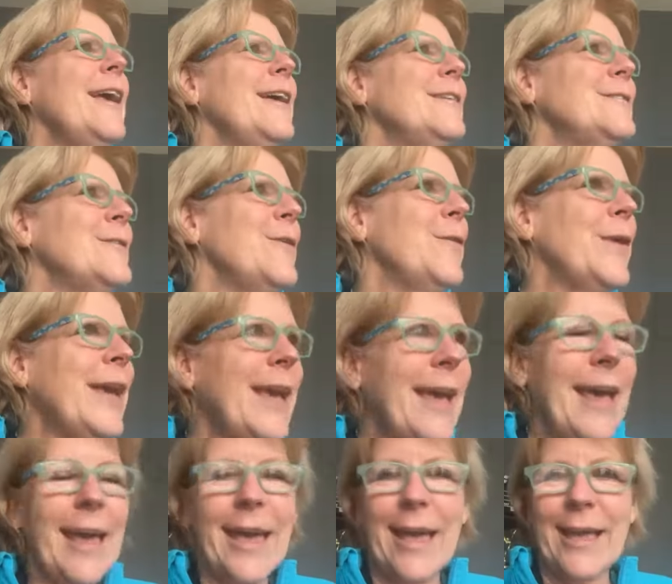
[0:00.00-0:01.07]
It's
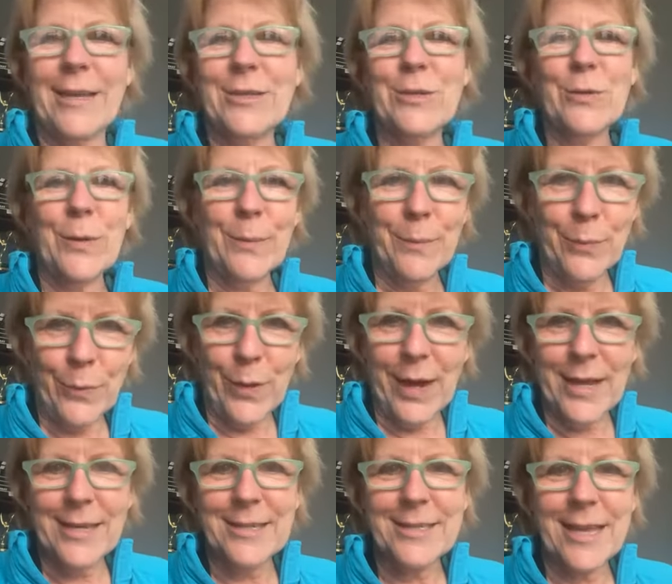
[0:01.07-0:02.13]
okay to
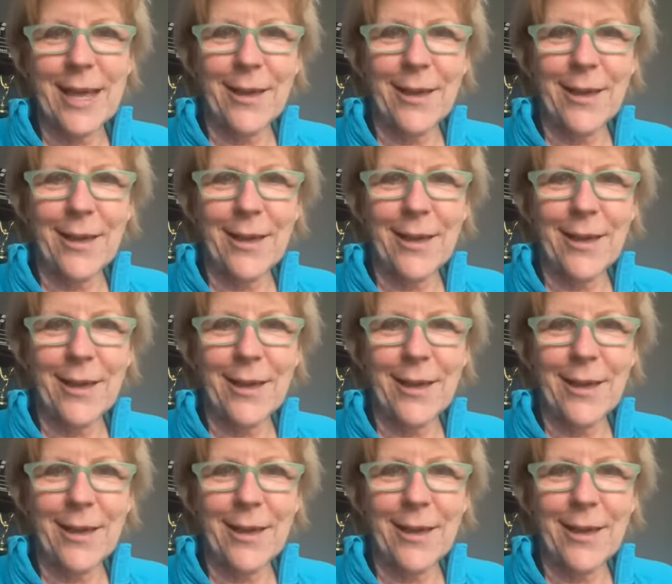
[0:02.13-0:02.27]
embrace